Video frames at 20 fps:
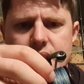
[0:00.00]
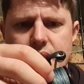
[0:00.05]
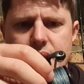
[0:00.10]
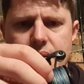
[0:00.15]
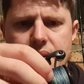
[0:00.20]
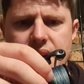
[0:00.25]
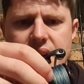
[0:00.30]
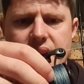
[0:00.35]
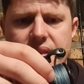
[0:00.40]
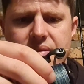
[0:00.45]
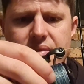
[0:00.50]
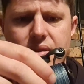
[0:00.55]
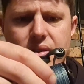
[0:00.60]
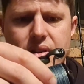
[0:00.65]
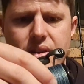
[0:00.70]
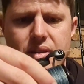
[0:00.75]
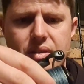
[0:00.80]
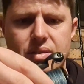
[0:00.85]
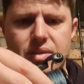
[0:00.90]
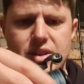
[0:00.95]
I can't
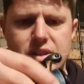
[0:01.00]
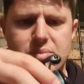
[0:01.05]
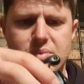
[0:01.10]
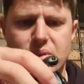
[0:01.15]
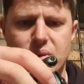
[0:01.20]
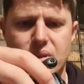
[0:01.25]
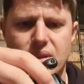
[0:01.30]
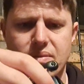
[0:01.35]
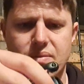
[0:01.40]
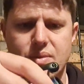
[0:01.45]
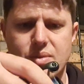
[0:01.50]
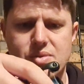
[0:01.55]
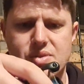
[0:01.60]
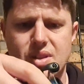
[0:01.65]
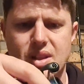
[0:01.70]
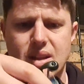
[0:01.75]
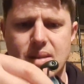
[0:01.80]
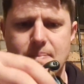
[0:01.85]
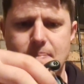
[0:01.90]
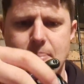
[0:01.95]
find it on the spool,
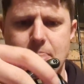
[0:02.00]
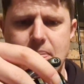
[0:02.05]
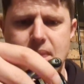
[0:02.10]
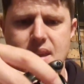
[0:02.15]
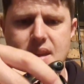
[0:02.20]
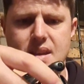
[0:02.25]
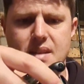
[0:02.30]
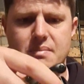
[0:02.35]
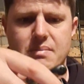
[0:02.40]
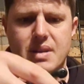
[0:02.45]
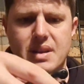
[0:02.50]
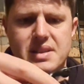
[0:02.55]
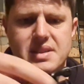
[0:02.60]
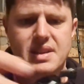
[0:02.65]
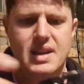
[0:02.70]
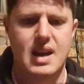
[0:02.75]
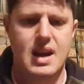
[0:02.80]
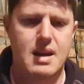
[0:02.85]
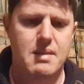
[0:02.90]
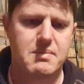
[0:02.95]
unfortunately. But
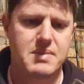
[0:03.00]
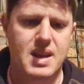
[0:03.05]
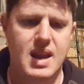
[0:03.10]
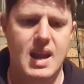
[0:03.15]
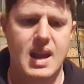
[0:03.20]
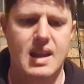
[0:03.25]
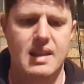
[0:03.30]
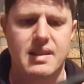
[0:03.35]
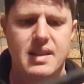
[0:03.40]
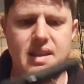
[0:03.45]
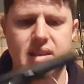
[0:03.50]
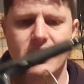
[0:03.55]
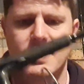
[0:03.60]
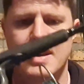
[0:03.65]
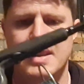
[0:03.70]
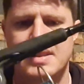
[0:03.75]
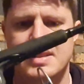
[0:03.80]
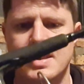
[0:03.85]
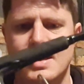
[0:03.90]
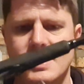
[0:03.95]

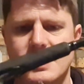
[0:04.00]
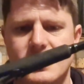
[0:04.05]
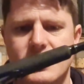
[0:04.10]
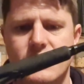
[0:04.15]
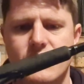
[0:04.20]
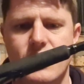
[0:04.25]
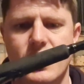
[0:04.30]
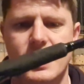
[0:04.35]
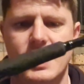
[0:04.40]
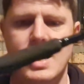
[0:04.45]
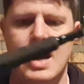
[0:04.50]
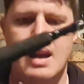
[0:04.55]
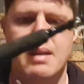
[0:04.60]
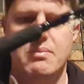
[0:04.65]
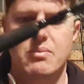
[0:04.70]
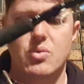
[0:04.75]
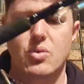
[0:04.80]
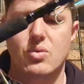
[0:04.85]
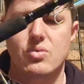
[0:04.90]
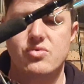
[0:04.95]
these things crank
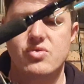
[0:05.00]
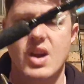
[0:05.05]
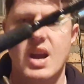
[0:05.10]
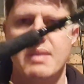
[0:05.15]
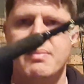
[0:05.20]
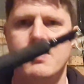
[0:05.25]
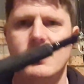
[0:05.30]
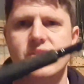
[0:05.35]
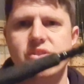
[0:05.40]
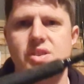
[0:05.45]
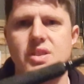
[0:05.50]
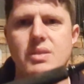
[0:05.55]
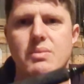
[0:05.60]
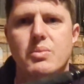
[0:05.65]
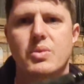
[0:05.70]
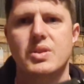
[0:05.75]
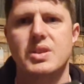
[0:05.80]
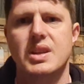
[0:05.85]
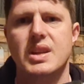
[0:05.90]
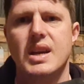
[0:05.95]
out more drag pressure than
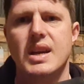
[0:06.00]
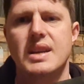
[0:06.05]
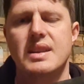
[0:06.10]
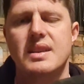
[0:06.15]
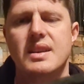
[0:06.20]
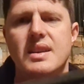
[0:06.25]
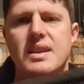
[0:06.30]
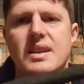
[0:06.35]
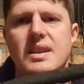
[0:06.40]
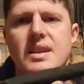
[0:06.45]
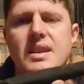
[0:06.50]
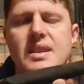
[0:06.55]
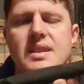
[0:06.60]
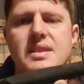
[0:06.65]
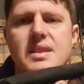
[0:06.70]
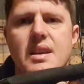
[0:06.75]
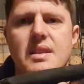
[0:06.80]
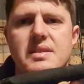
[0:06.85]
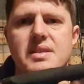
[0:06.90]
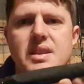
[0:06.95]
what you need.
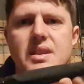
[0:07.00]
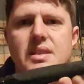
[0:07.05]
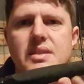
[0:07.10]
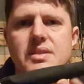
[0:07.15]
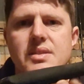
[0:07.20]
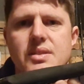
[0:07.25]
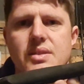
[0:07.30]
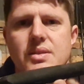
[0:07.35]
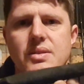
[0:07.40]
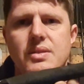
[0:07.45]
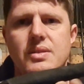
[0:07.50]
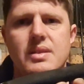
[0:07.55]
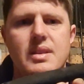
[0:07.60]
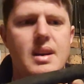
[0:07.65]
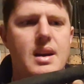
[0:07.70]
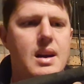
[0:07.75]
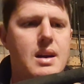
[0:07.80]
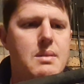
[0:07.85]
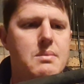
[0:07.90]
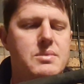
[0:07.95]
So it's going to
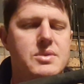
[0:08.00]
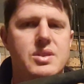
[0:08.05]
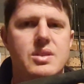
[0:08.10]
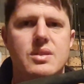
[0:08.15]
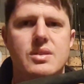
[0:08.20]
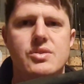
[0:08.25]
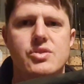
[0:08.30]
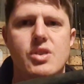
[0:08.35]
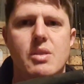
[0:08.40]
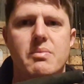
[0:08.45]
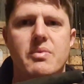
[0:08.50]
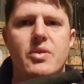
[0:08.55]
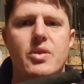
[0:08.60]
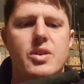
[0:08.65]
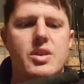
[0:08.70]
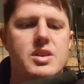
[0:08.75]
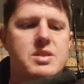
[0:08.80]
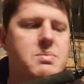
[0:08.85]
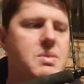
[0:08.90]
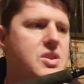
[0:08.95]
do the job
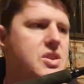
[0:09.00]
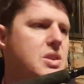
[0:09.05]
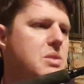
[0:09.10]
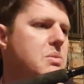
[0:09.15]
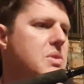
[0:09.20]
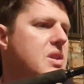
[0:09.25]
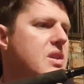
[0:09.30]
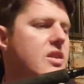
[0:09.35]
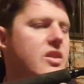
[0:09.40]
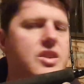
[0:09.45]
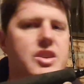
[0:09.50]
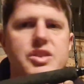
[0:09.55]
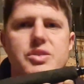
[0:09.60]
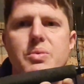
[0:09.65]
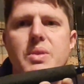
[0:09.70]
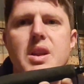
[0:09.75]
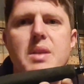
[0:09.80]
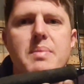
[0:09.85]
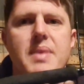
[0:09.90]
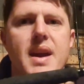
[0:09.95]
for you, especially when you've got your
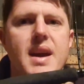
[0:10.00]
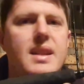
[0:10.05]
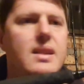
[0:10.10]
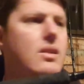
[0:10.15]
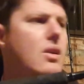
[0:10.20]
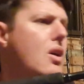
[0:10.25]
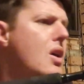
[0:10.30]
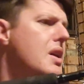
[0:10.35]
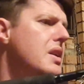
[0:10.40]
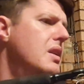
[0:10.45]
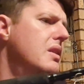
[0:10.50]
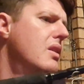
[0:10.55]
20-pound line.